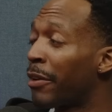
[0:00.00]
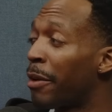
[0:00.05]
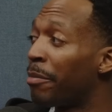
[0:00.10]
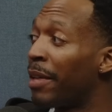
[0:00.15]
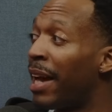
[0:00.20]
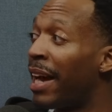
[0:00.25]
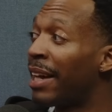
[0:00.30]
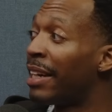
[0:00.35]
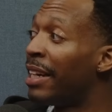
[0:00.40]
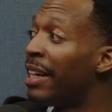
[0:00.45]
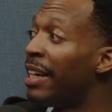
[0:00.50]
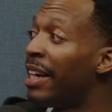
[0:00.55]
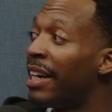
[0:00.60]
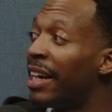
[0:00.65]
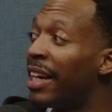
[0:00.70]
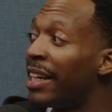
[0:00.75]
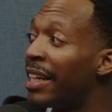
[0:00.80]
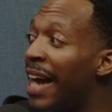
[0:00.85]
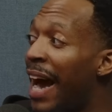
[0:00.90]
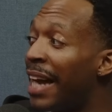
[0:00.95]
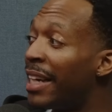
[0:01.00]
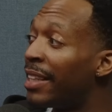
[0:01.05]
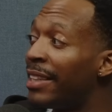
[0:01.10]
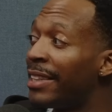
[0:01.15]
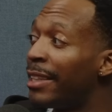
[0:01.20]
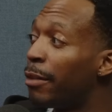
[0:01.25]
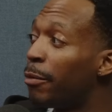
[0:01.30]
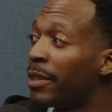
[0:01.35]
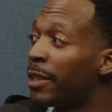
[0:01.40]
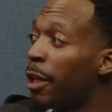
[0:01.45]
I'm like, honey, I didn't
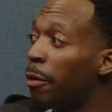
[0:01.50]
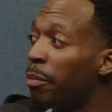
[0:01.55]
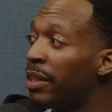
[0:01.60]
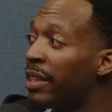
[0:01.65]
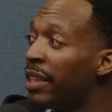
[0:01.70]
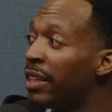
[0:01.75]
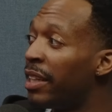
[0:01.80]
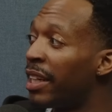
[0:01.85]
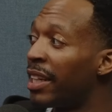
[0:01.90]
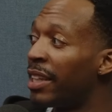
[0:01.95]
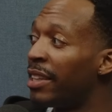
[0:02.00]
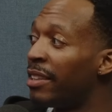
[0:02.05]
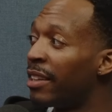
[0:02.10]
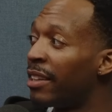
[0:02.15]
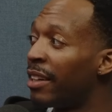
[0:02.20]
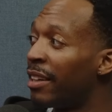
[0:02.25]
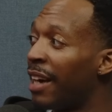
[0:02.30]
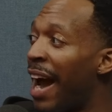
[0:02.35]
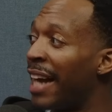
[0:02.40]
think it was gonna be good either.